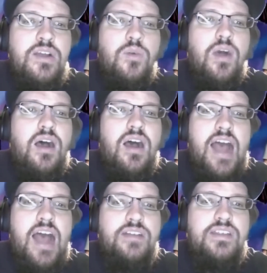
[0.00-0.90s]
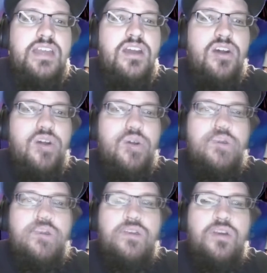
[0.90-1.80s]
well, how did they
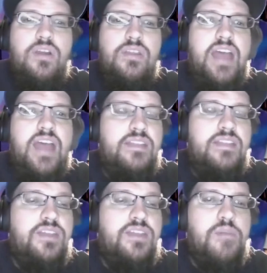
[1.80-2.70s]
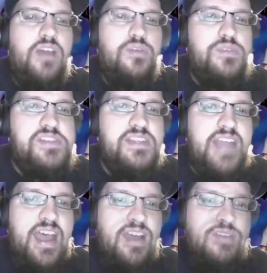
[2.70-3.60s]
know that their mother was in
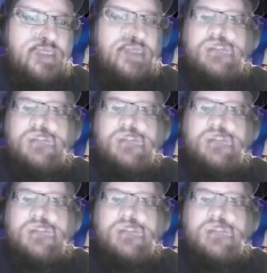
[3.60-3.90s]
town?